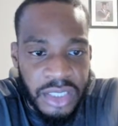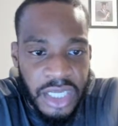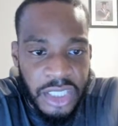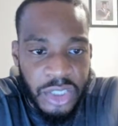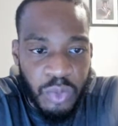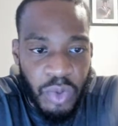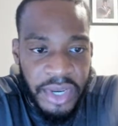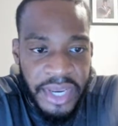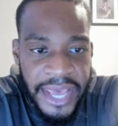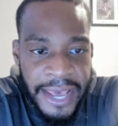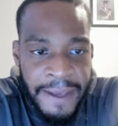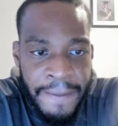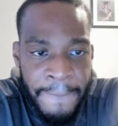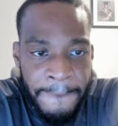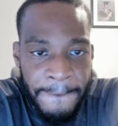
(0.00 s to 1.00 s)
this one
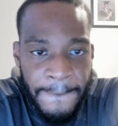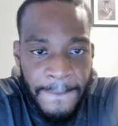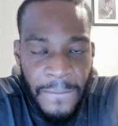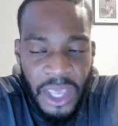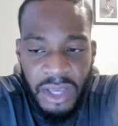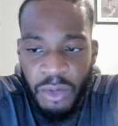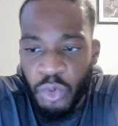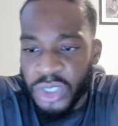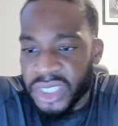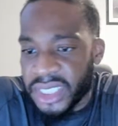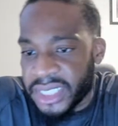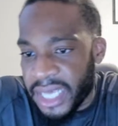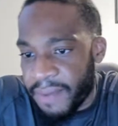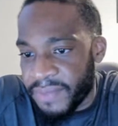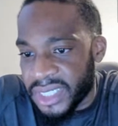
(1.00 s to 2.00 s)
here, what's the
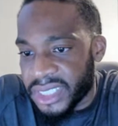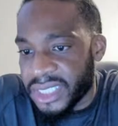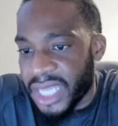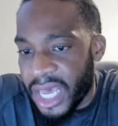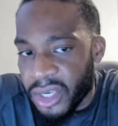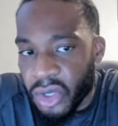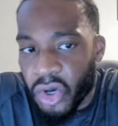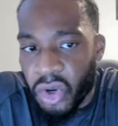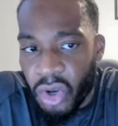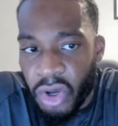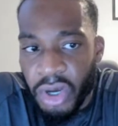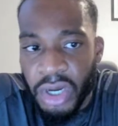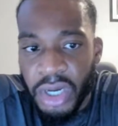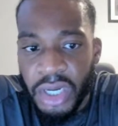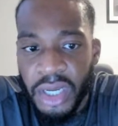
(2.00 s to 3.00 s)
time? It's 9
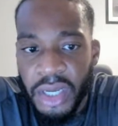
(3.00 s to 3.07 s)
o'clock.